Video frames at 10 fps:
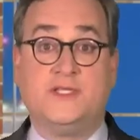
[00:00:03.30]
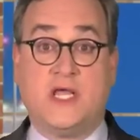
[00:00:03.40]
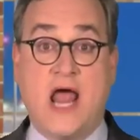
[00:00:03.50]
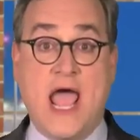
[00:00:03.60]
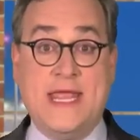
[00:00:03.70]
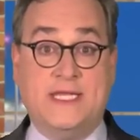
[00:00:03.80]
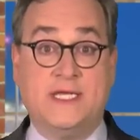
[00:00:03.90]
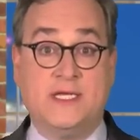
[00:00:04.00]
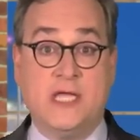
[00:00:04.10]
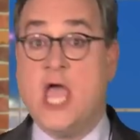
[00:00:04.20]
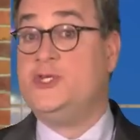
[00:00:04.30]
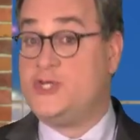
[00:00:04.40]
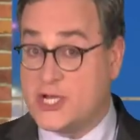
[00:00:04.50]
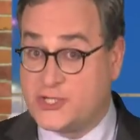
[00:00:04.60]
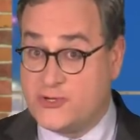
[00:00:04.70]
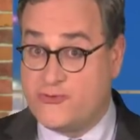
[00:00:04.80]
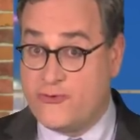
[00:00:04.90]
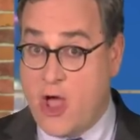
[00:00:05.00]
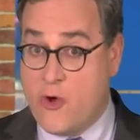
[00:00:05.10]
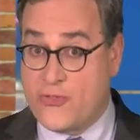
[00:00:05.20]
Tonight, Justin
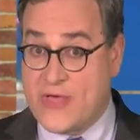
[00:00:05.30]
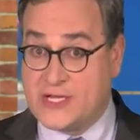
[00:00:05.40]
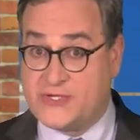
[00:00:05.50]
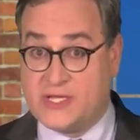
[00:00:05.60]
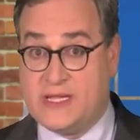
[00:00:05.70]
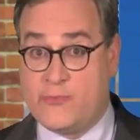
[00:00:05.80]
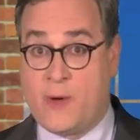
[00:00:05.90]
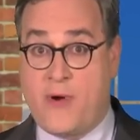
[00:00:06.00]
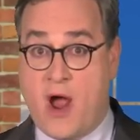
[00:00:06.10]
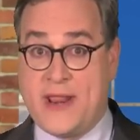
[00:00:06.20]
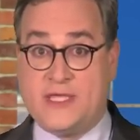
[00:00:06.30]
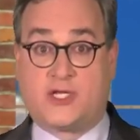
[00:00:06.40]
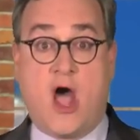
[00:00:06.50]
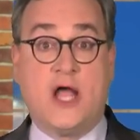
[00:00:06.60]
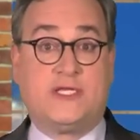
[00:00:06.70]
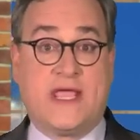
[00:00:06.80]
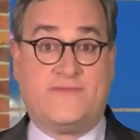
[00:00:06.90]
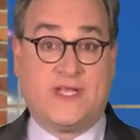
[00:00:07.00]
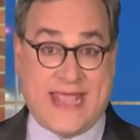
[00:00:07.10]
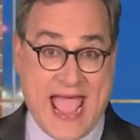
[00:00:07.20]
Trudeau thinks the Liberal Party is God's
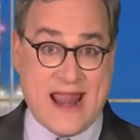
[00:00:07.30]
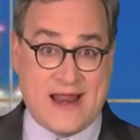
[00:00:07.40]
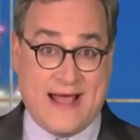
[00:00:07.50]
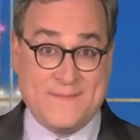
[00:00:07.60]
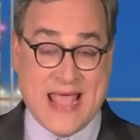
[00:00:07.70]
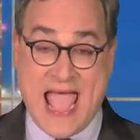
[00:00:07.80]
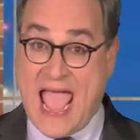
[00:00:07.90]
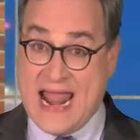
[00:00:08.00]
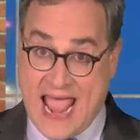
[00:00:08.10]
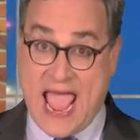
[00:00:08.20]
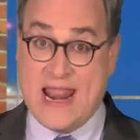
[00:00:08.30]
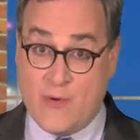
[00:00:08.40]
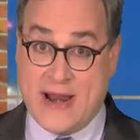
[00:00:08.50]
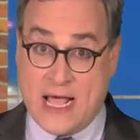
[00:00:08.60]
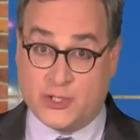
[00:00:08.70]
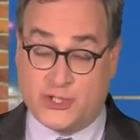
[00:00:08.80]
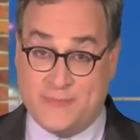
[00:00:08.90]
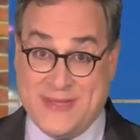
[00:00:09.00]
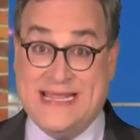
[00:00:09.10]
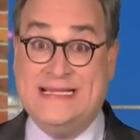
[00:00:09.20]
gift to Canada and anyone else
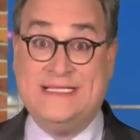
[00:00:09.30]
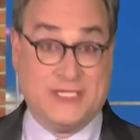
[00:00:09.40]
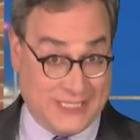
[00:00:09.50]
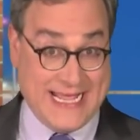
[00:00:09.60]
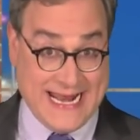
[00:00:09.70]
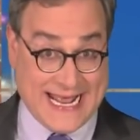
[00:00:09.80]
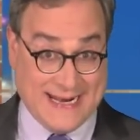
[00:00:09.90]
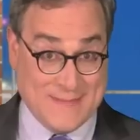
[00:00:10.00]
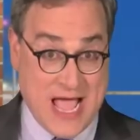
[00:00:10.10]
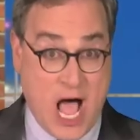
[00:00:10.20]
should be deleted.